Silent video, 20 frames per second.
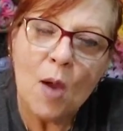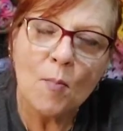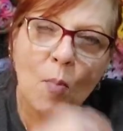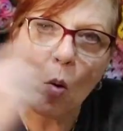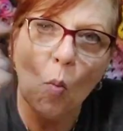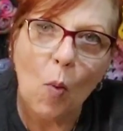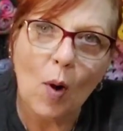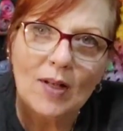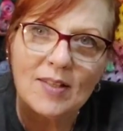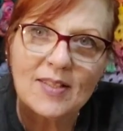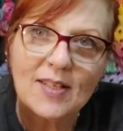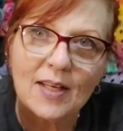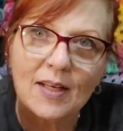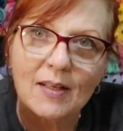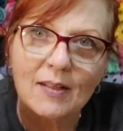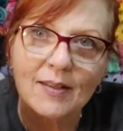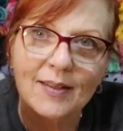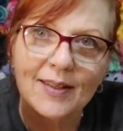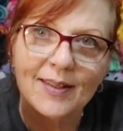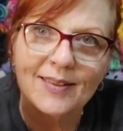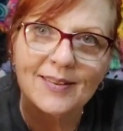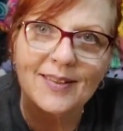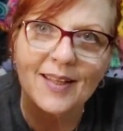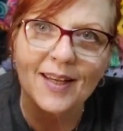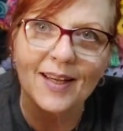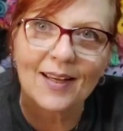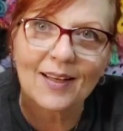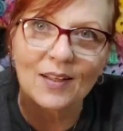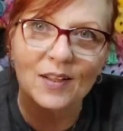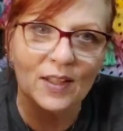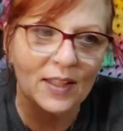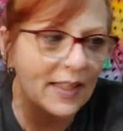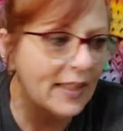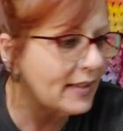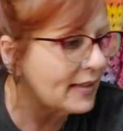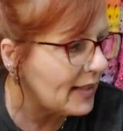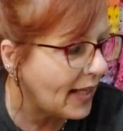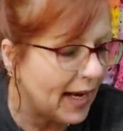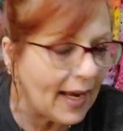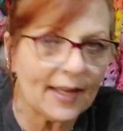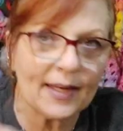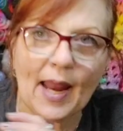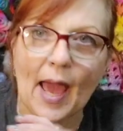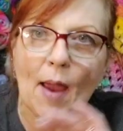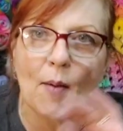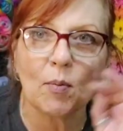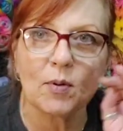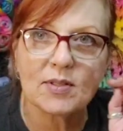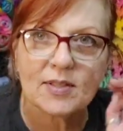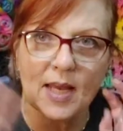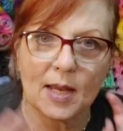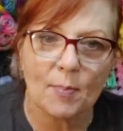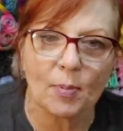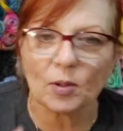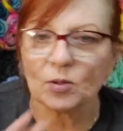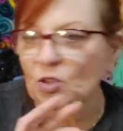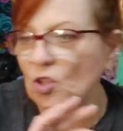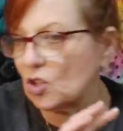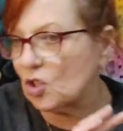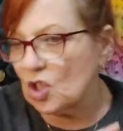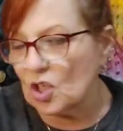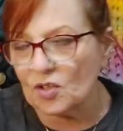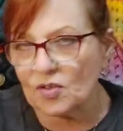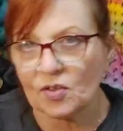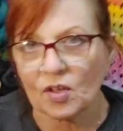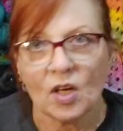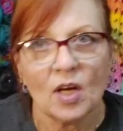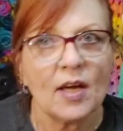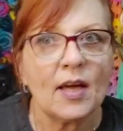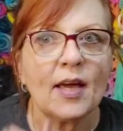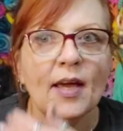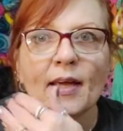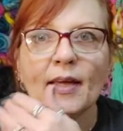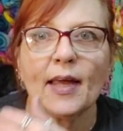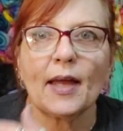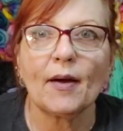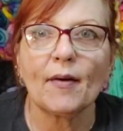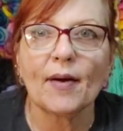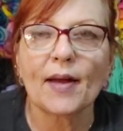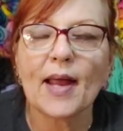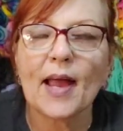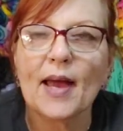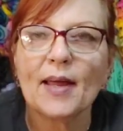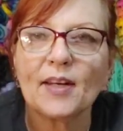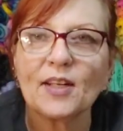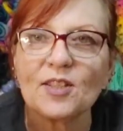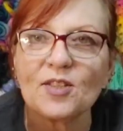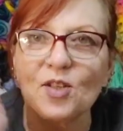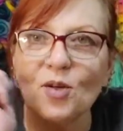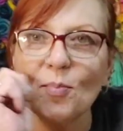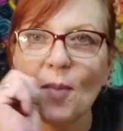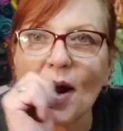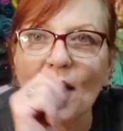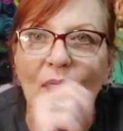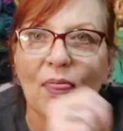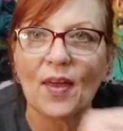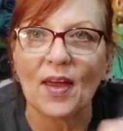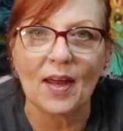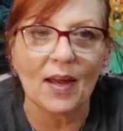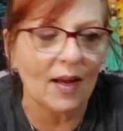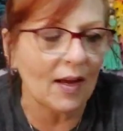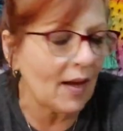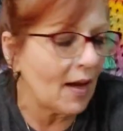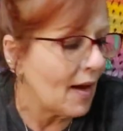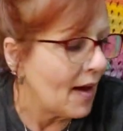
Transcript: But once it clicked, it clicked, and I was able to just carry on and do my thing.